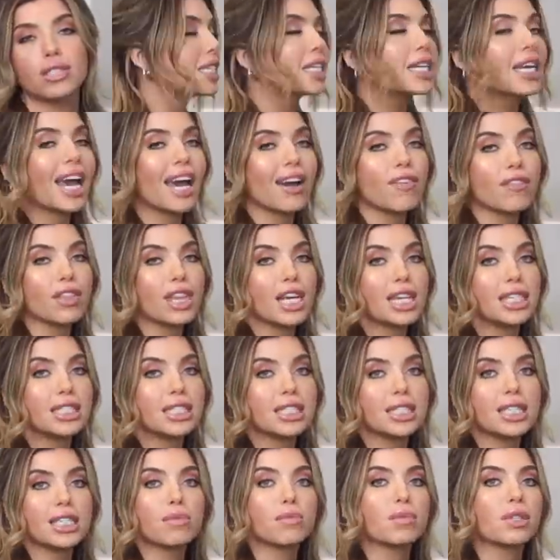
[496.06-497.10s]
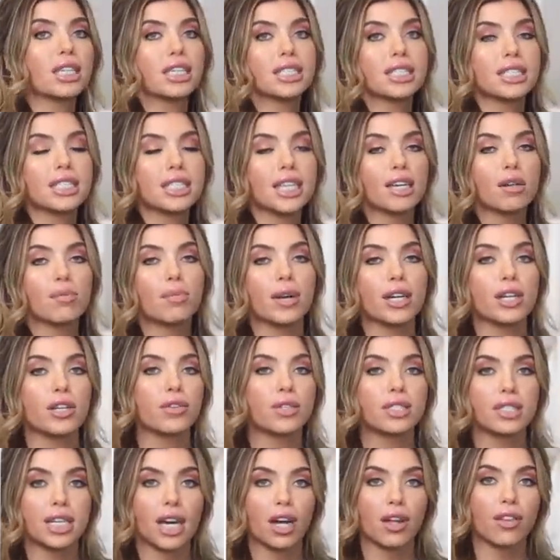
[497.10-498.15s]
didn't have the inseam listed, but you
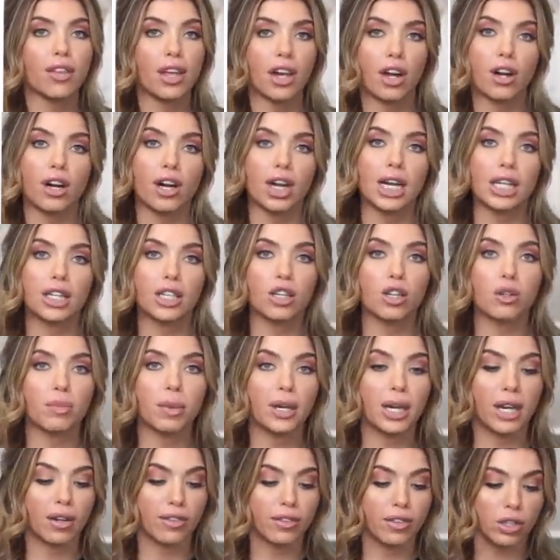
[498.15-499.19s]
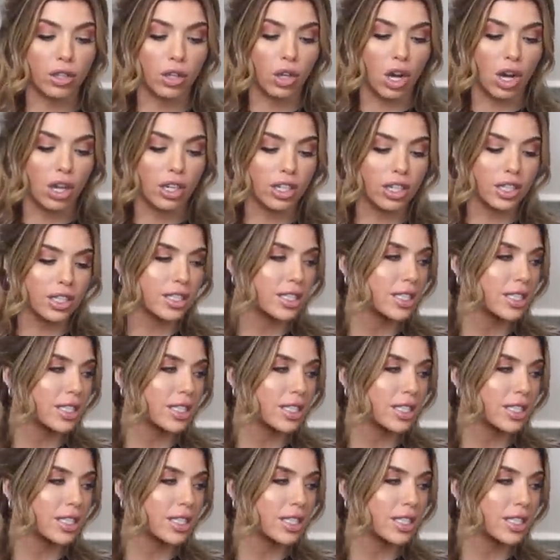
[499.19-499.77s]
can tell they are a little bit of a longer